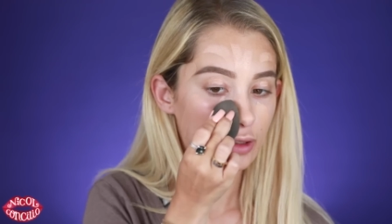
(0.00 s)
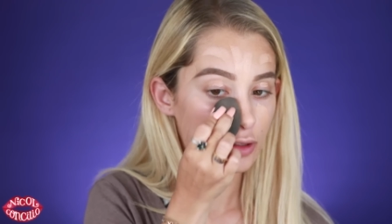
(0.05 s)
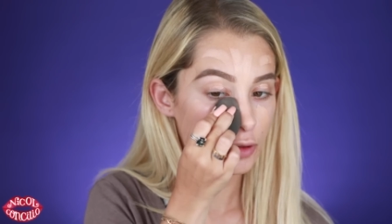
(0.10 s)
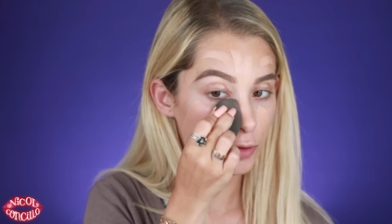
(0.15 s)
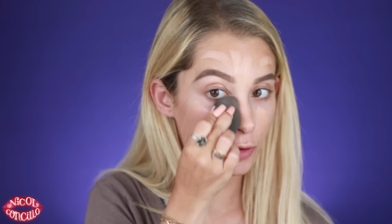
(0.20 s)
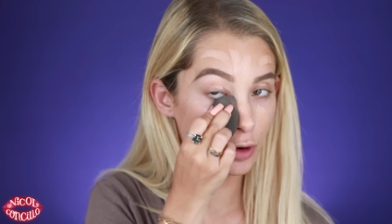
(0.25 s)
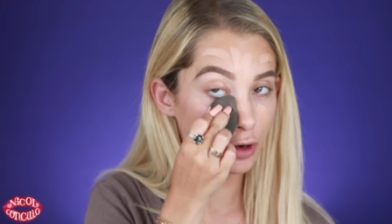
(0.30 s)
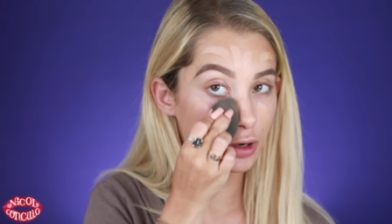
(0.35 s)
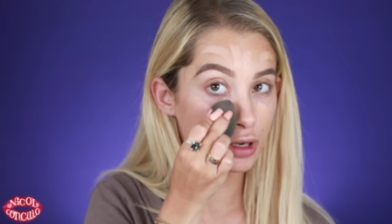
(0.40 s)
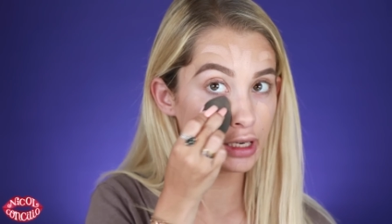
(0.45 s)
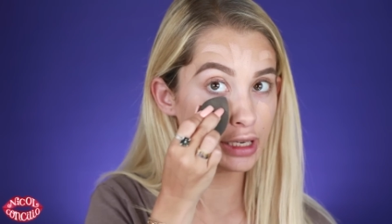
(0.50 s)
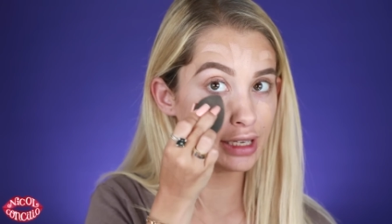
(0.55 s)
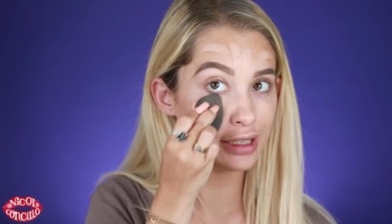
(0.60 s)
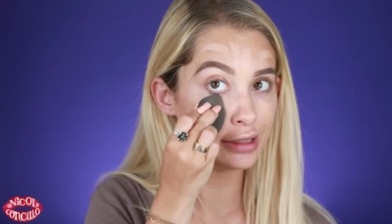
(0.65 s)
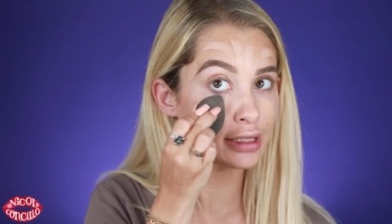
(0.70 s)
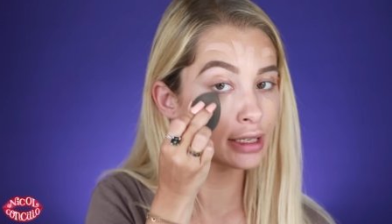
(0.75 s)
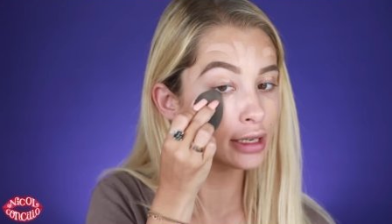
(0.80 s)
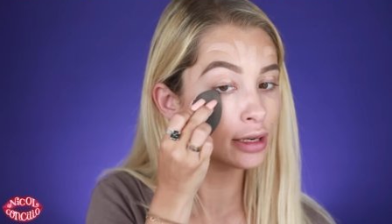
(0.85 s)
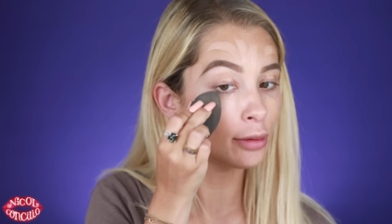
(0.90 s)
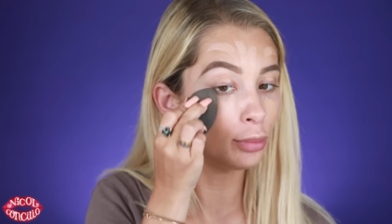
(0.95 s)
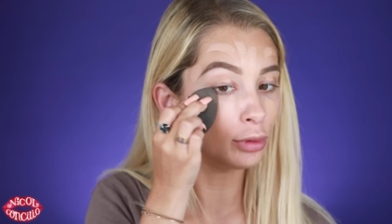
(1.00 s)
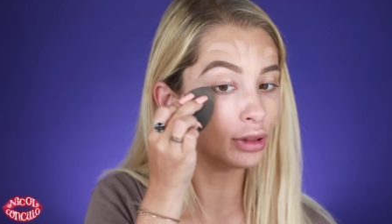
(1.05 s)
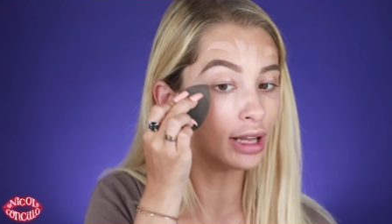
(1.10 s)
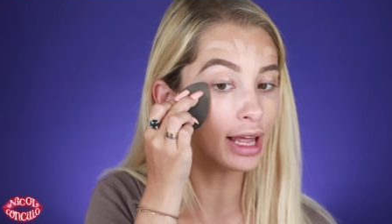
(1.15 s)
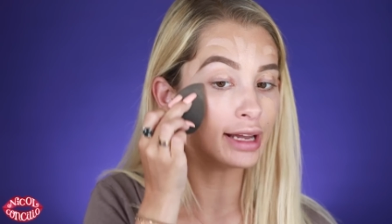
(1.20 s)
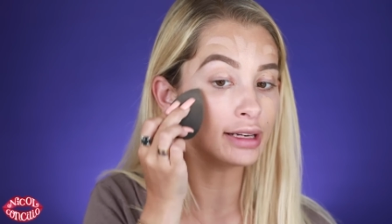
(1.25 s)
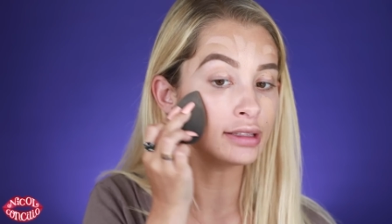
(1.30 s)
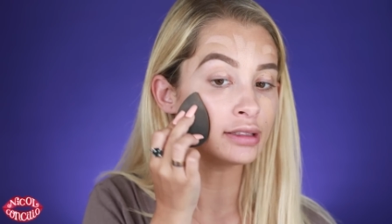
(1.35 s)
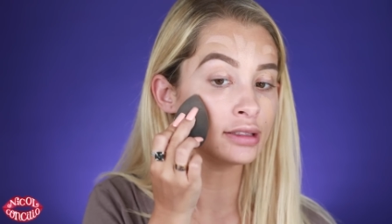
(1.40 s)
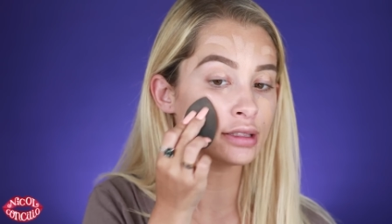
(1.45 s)
It's very easy to
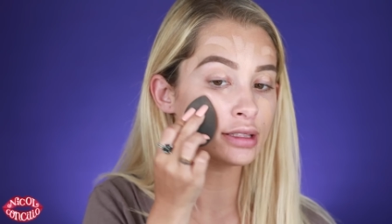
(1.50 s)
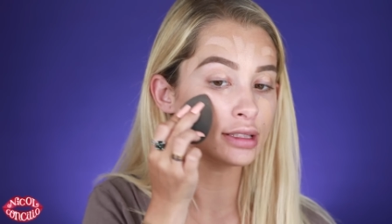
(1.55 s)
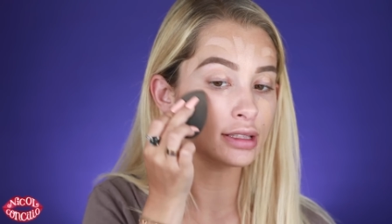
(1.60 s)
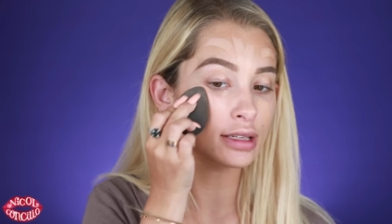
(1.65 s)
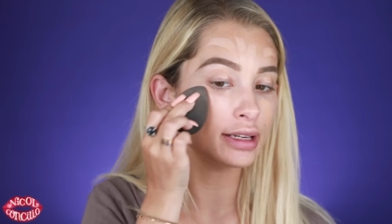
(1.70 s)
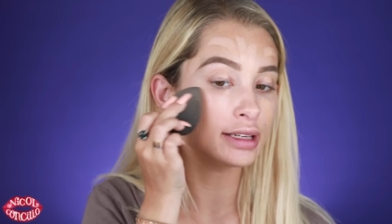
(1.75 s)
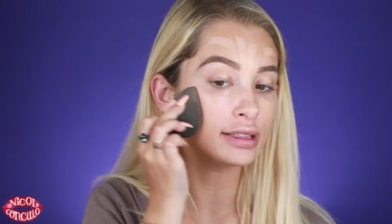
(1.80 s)
blend.